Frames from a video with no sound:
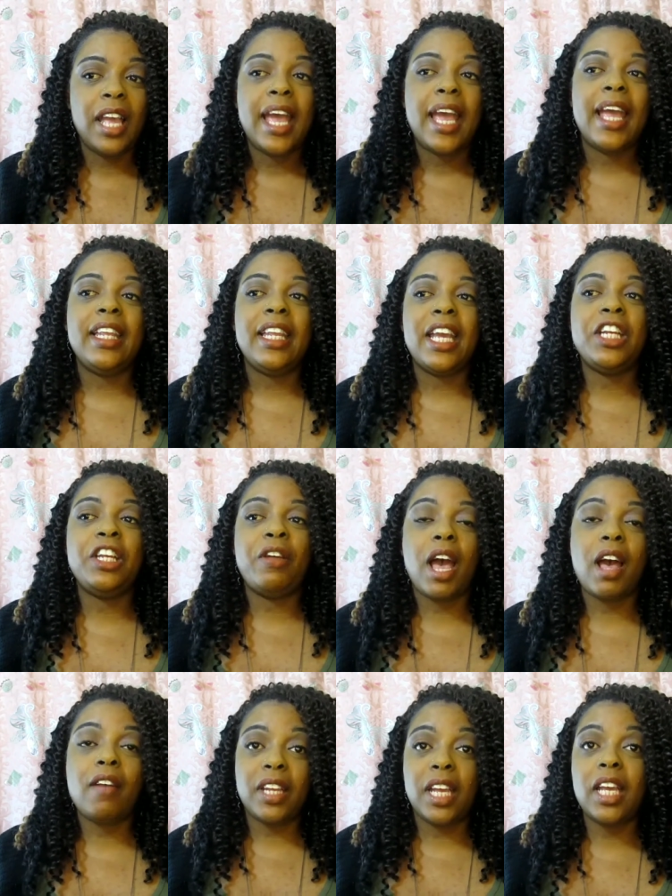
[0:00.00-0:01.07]
And then you
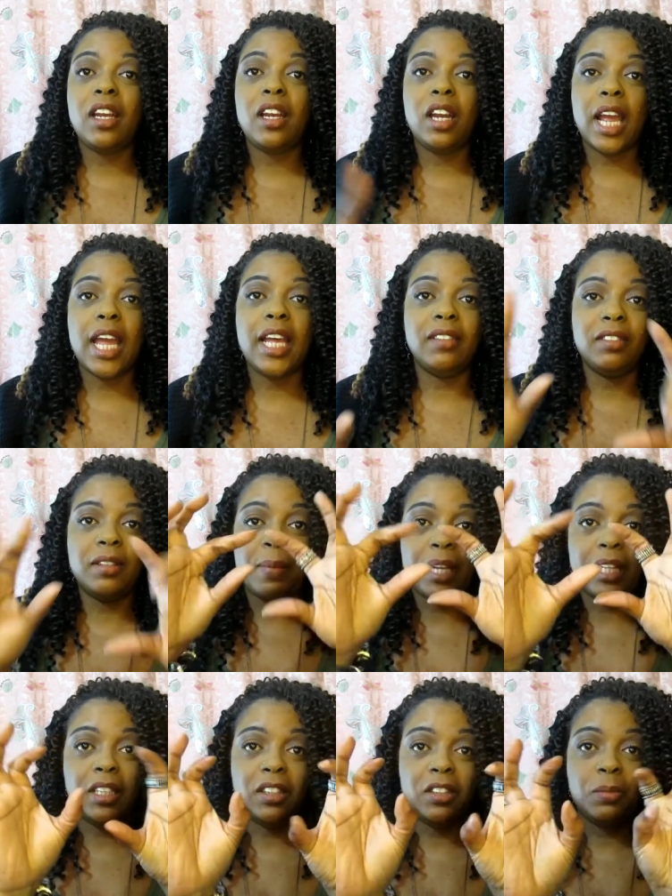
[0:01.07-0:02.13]
have to hit it again to make
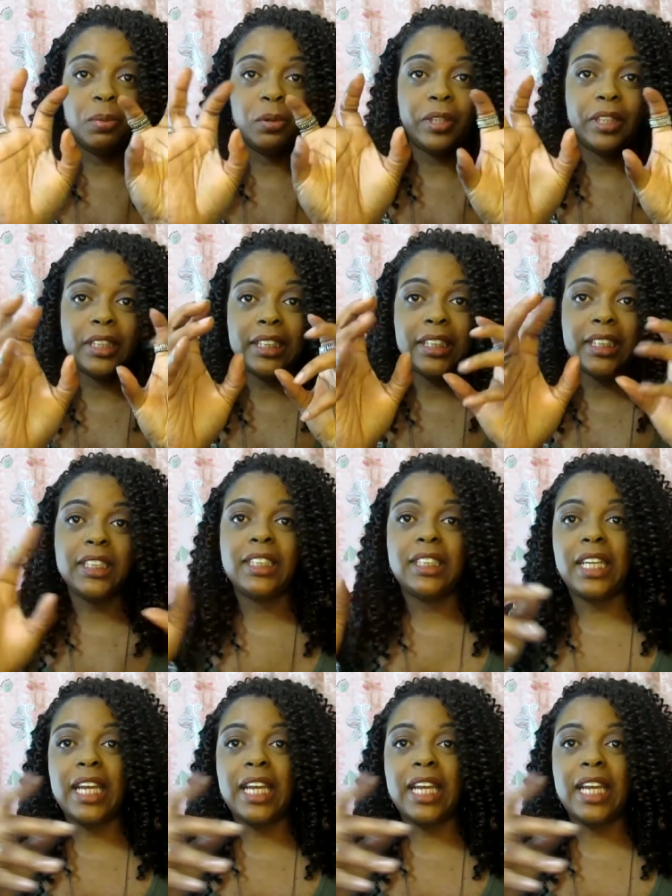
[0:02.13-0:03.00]
the little parentheses